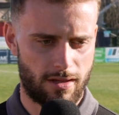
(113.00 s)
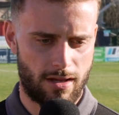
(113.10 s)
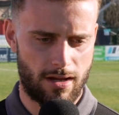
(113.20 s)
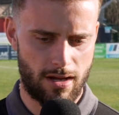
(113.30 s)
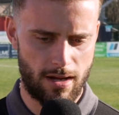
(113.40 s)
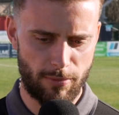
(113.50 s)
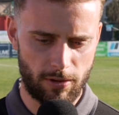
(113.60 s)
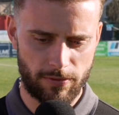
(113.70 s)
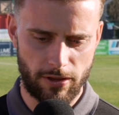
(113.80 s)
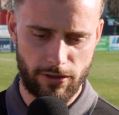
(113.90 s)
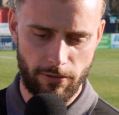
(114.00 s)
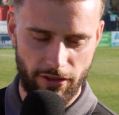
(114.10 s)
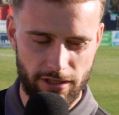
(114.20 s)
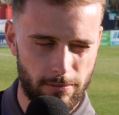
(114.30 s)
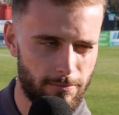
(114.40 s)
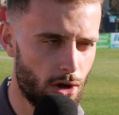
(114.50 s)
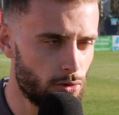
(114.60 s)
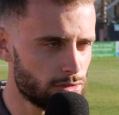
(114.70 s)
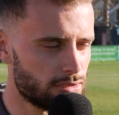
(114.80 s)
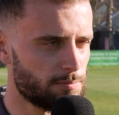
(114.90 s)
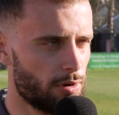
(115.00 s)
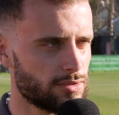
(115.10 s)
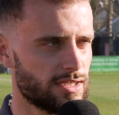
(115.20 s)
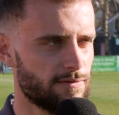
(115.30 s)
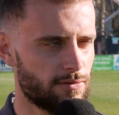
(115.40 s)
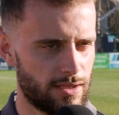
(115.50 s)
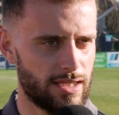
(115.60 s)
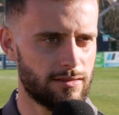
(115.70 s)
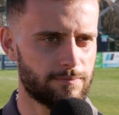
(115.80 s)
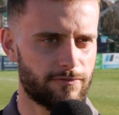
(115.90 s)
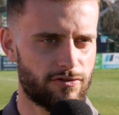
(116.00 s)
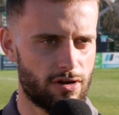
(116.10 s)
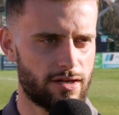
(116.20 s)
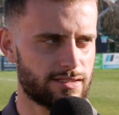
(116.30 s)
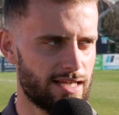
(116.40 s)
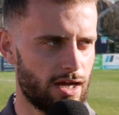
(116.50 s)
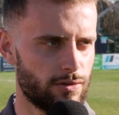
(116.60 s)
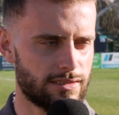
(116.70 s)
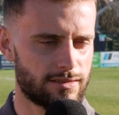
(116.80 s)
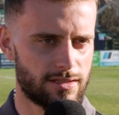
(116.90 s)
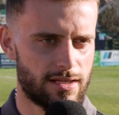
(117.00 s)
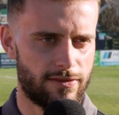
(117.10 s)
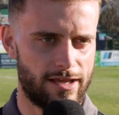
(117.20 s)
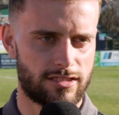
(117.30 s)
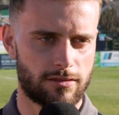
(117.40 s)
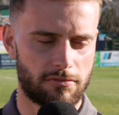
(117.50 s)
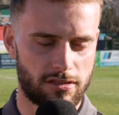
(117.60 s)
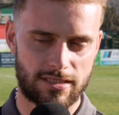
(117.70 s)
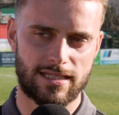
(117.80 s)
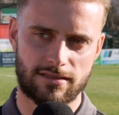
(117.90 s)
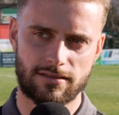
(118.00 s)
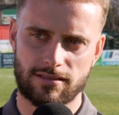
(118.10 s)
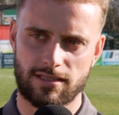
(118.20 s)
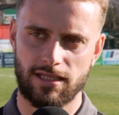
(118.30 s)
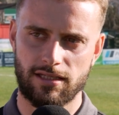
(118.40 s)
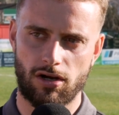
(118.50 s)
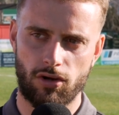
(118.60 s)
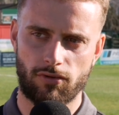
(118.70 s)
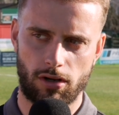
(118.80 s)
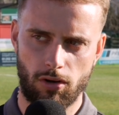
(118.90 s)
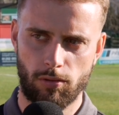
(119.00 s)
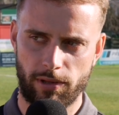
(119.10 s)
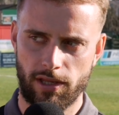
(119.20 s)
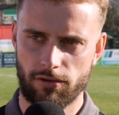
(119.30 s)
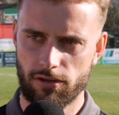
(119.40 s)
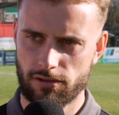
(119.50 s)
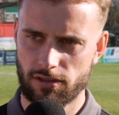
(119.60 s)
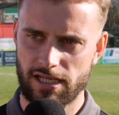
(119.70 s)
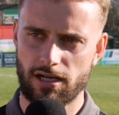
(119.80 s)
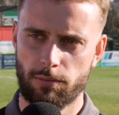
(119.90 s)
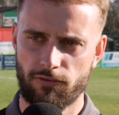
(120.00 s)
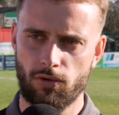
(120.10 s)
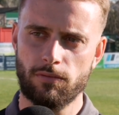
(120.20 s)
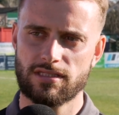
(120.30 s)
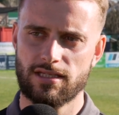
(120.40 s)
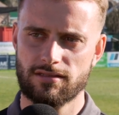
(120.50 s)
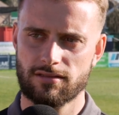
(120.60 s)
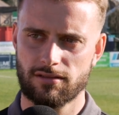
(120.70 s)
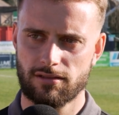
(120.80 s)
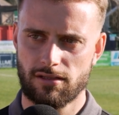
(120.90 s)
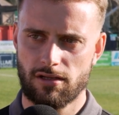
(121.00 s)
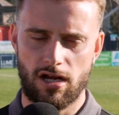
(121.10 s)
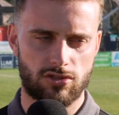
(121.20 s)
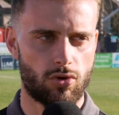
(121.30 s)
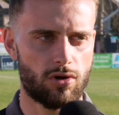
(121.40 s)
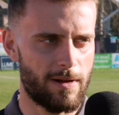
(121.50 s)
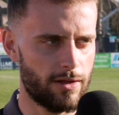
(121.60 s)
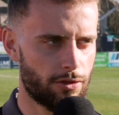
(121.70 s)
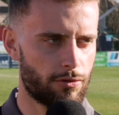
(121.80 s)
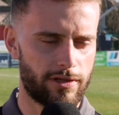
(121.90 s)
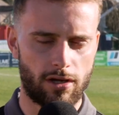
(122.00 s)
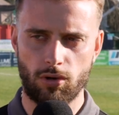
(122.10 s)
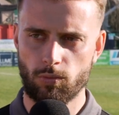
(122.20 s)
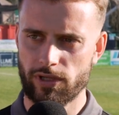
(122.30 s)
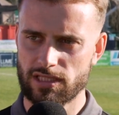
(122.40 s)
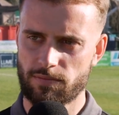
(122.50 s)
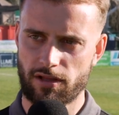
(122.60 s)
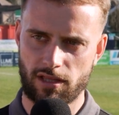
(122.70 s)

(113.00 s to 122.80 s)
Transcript: But I think the most positive thing for us now is there's some consistency over a long period in our performances. I talk about the 3 home wins, but I